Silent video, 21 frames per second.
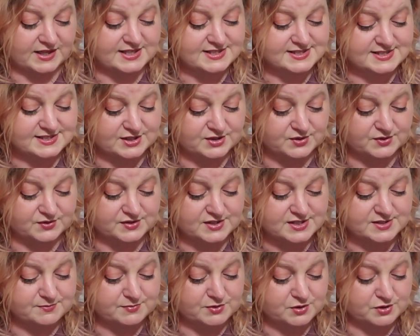Still,
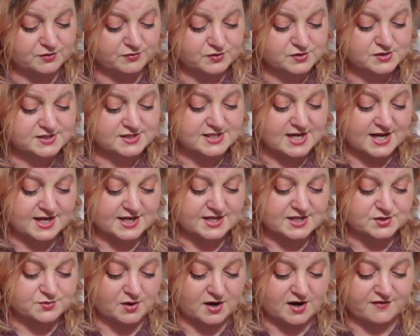this beautiful state
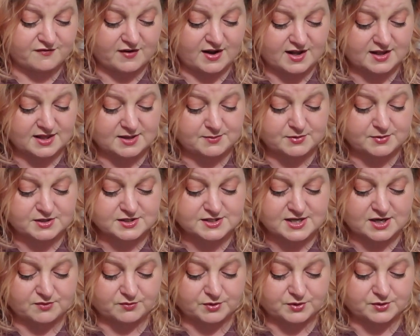is where I finally put
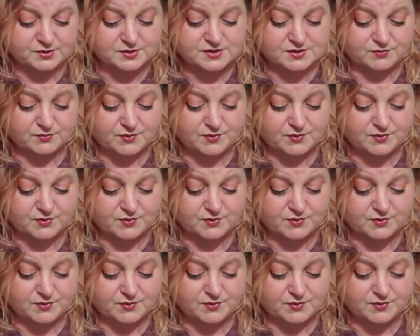down roots